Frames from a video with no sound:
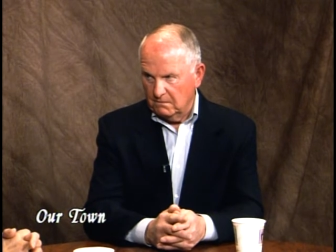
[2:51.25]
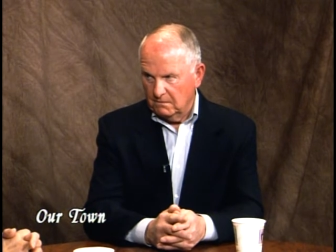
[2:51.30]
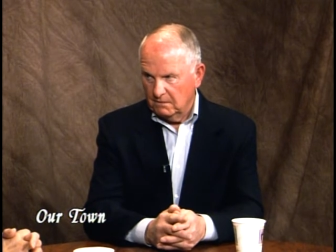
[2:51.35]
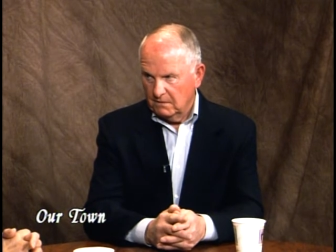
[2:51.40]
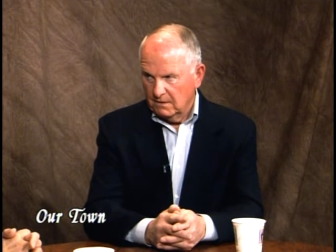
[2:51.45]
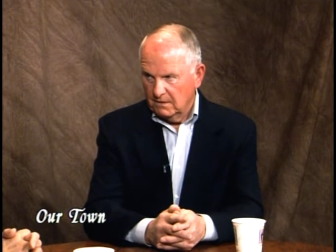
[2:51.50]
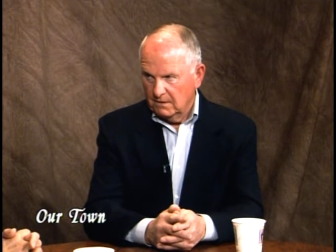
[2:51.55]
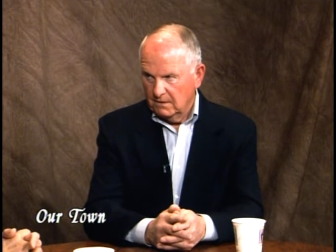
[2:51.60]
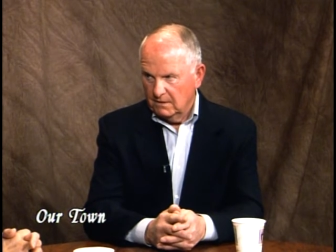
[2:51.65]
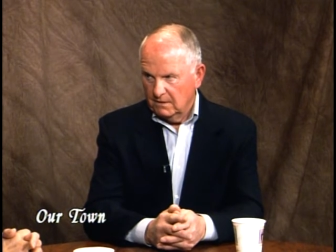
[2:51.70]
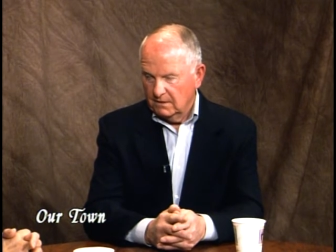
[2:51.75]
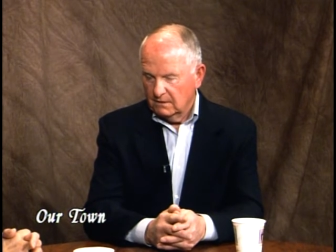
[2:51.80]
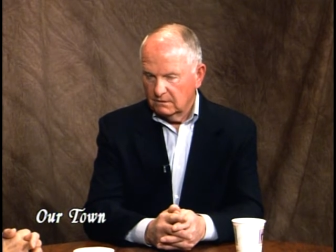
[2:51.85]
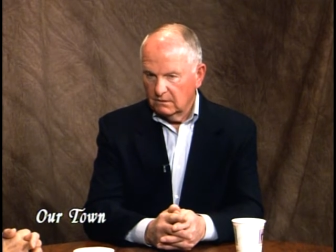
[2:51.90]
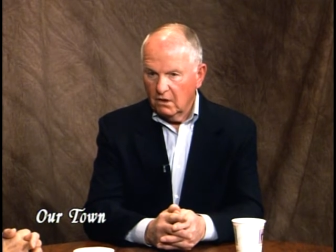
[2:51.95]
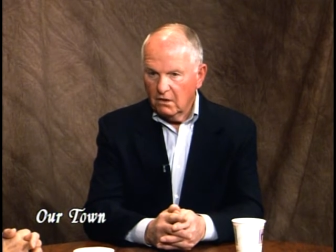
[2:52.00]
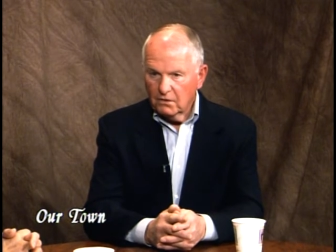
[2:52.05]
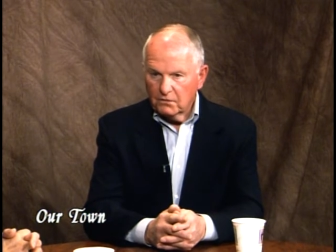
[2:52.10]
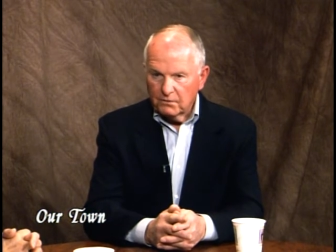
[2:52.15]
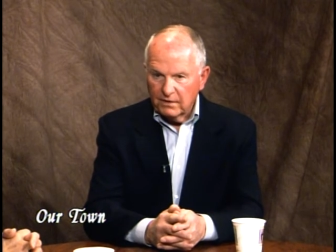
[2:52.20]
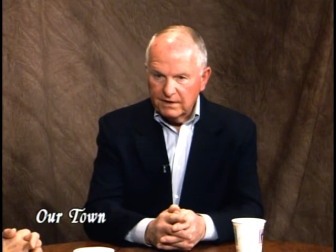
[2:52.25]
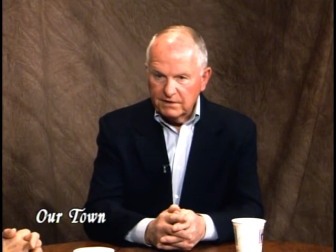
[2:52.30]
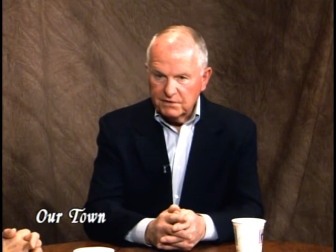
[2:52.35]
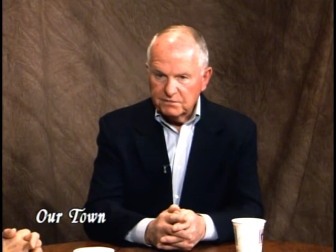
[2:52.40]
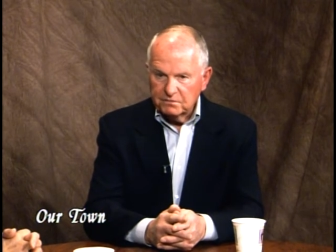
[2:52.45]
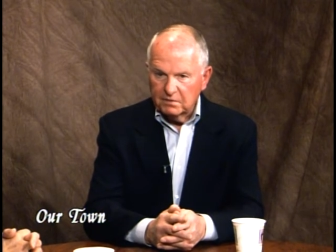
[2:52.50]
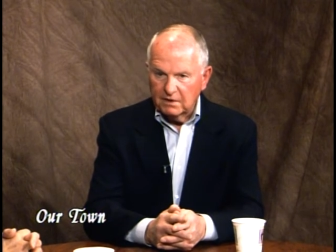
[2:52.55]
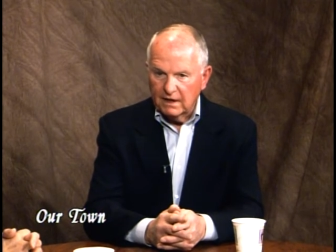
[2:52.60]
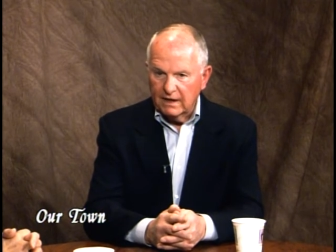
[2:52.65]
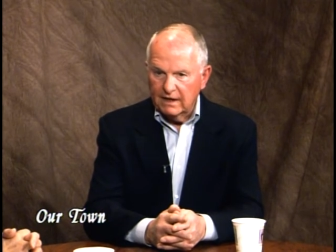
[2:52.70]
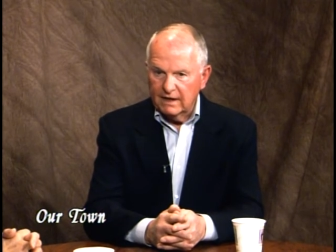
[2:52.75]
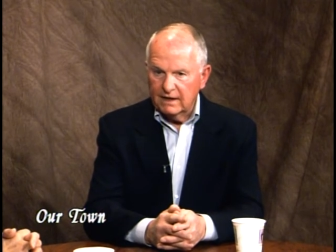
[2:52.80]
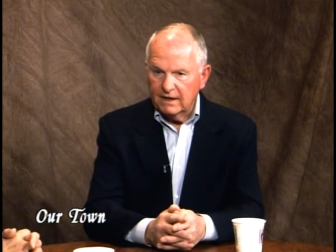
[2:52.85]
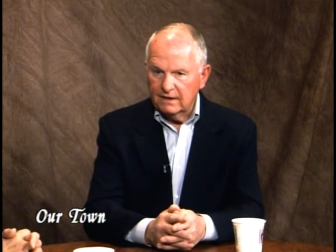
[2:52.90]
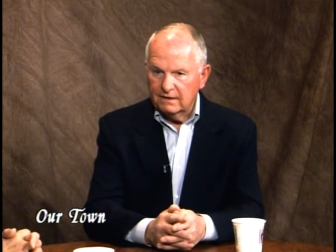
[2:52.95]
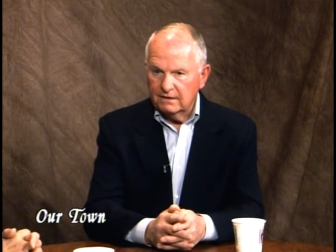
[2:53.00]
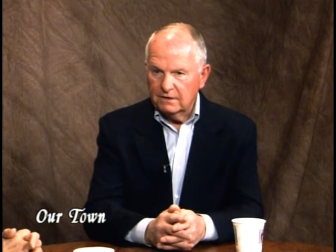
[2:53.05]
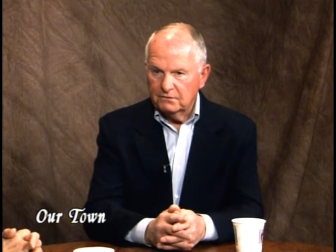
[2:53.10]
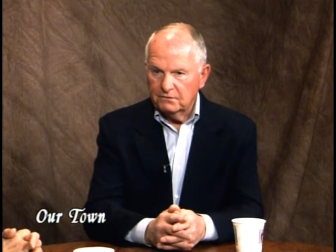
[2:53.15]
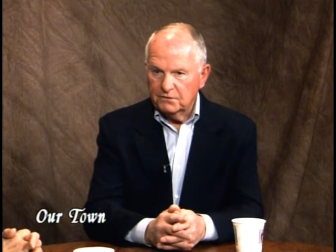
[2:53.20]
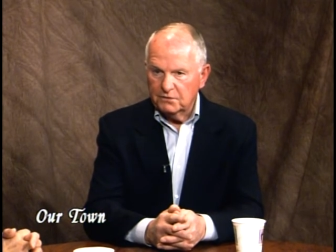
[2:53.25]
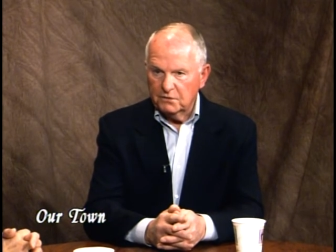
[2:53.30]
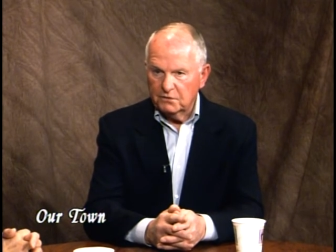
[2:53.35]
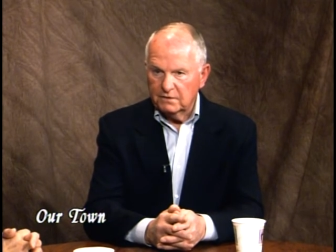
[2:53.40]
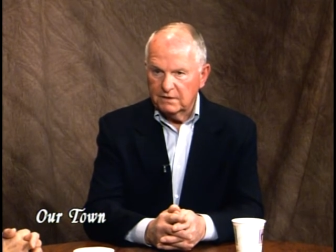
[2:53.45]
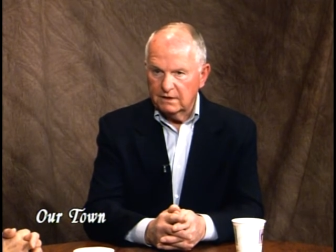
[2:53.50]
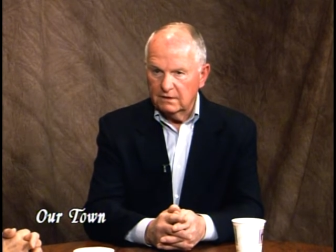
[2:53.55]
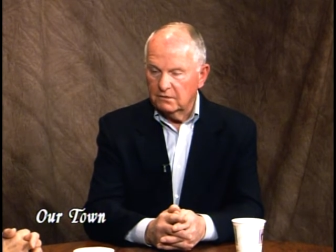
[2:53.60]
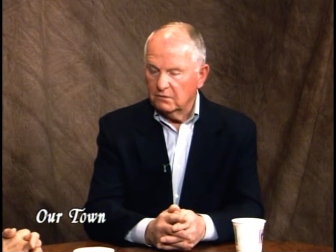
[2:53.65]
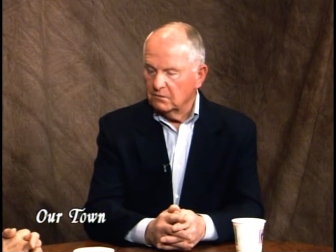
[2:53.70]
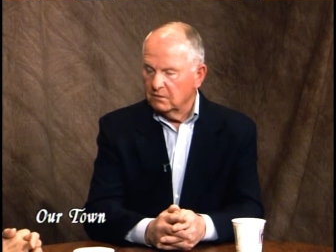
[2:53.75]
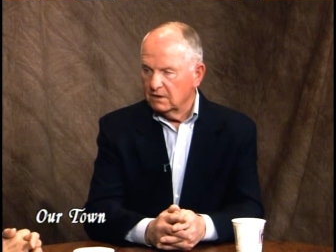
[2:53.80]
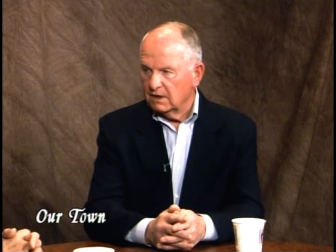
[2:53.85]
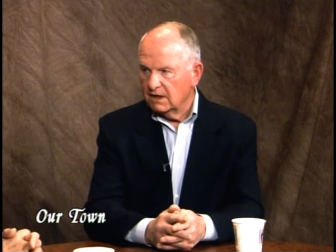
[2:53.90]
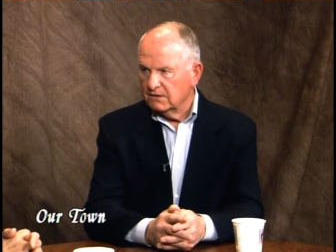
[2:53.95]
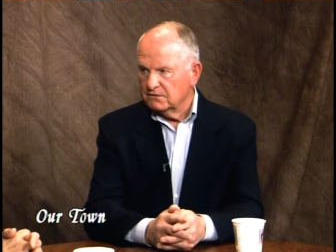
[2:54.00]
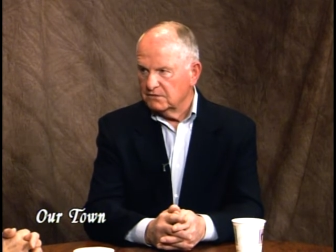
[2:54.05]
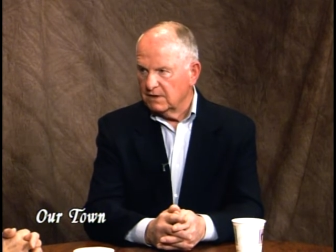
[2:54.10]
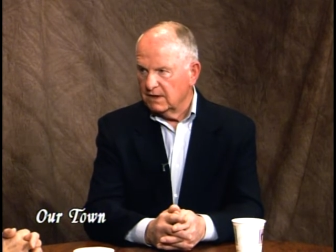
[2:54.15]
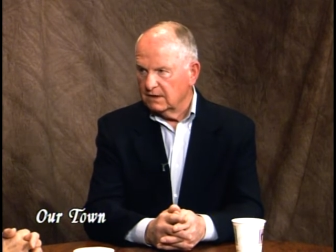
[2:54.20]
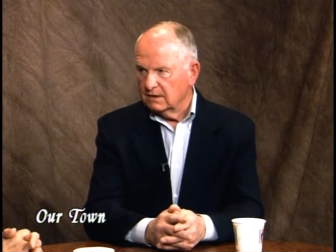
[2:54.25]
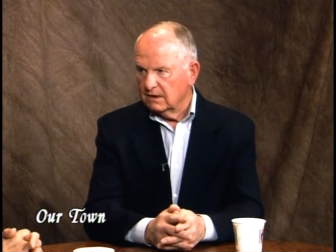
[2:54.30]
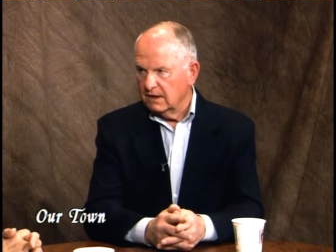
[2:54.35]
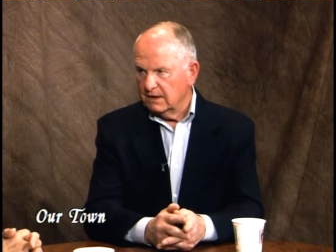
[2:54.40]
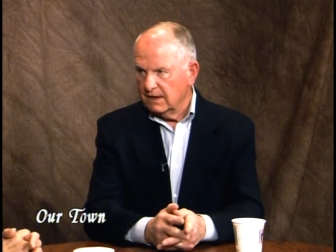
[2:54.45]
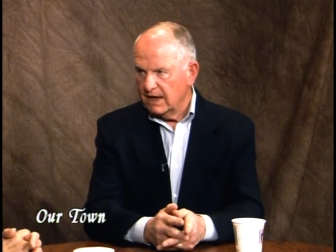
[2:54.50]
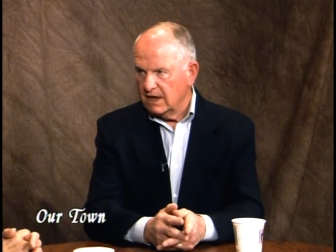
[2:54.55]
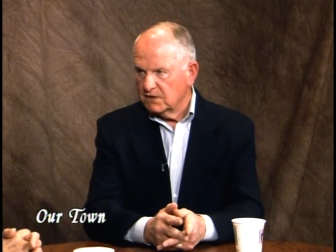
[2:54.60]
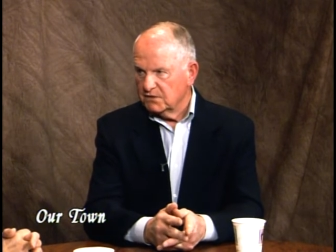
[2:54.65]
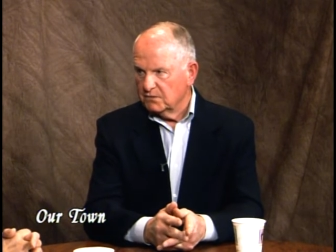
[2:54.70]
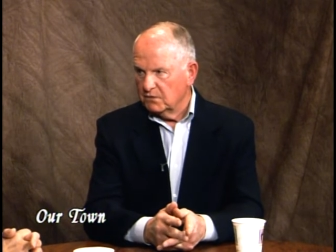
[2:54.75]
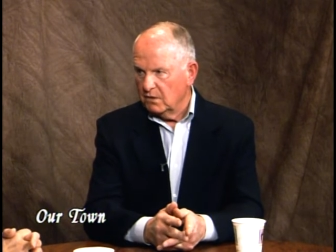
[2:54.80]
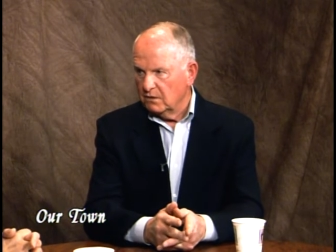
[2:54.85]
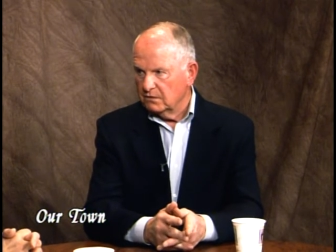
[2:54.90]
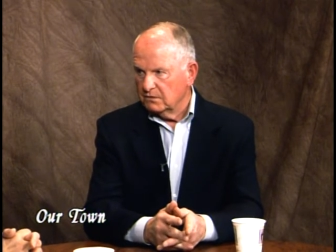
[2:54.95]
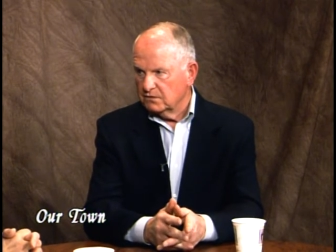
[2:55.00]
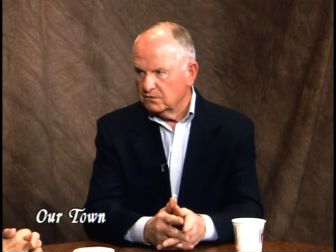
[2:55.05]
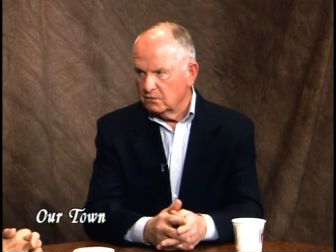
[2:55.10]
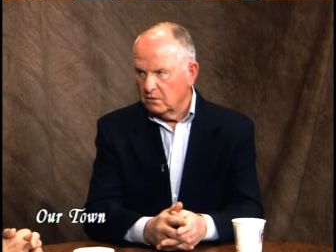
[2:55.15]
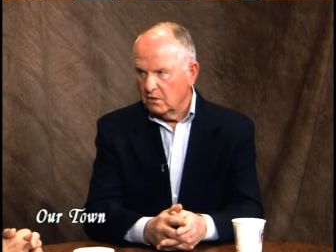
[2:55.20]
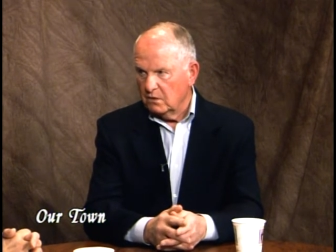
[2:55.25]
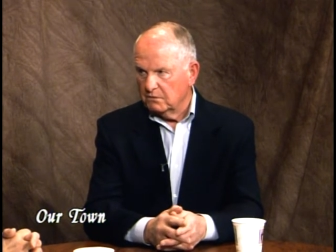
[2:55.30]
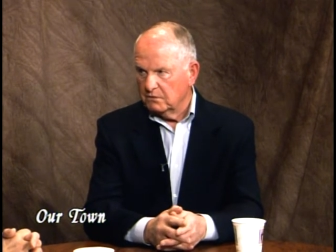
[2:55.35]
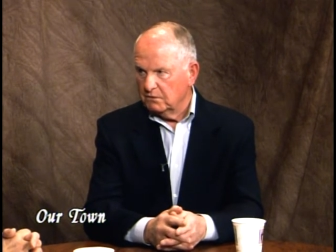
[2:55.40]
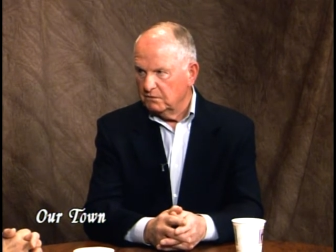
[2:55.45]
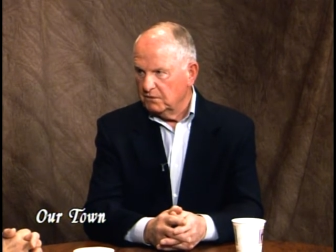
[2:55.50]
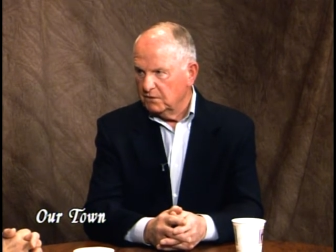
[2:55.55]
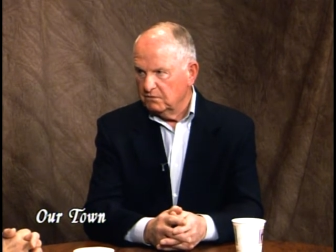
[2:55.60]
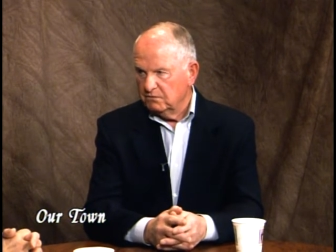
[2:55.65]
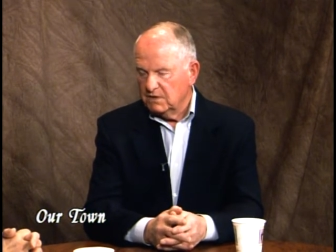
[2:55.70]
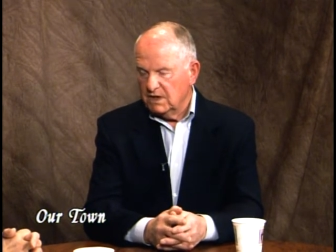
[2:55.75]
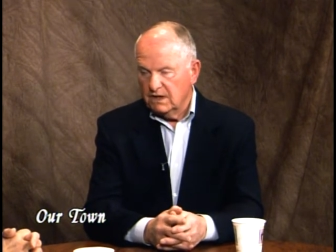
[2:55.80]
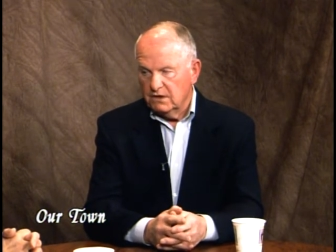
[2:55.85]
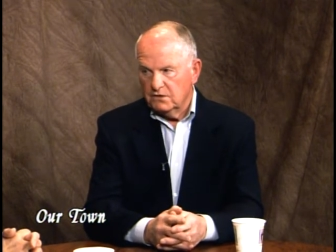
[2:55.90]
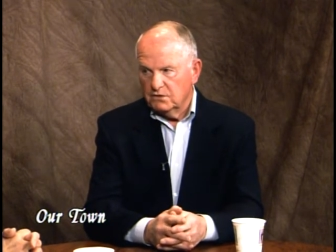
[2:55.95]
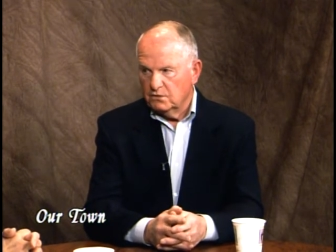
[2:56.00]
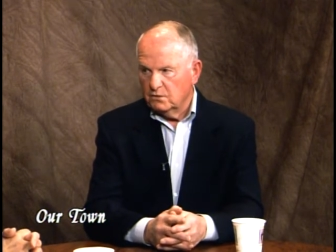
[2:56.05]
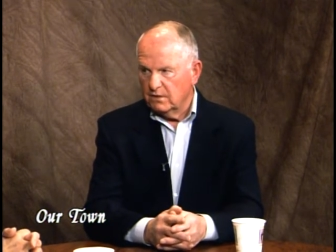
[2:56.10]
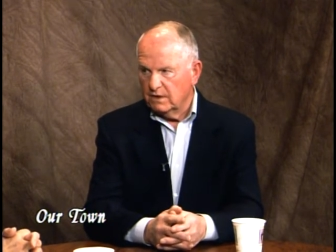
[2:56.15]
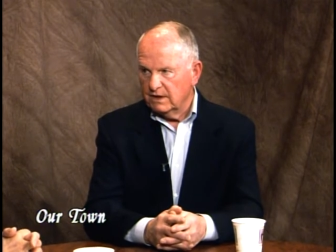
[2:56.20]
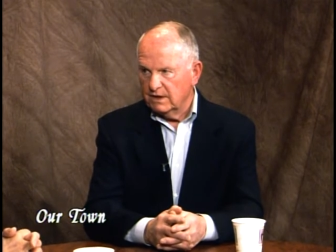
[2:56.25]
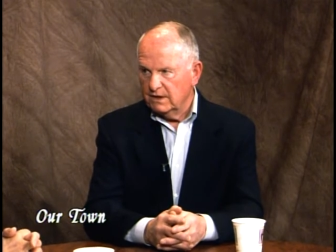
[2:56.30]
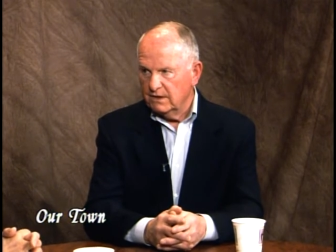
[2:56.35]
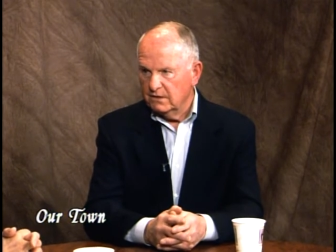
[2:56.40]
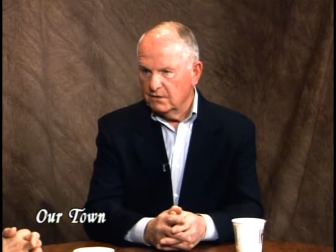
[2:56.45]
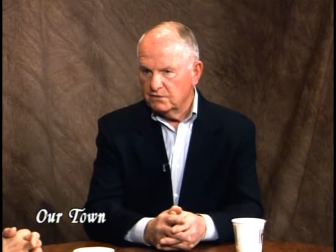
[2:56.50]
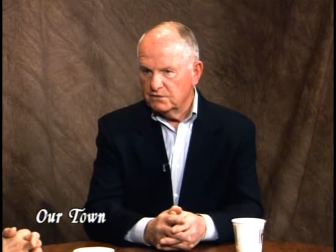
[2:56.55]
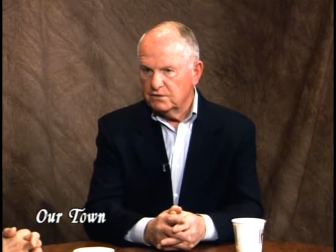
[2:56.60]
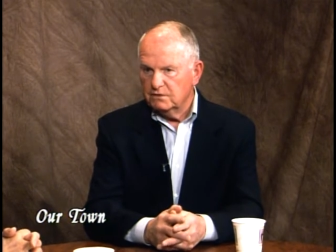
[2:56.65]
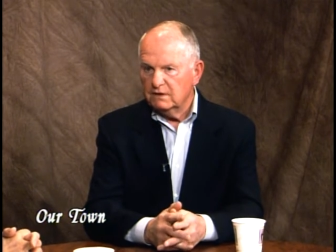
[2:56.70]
Mm -hmm. Long-range planning, if you're dealing with life cycle on asphalt, is 12 to 15 to 20 years.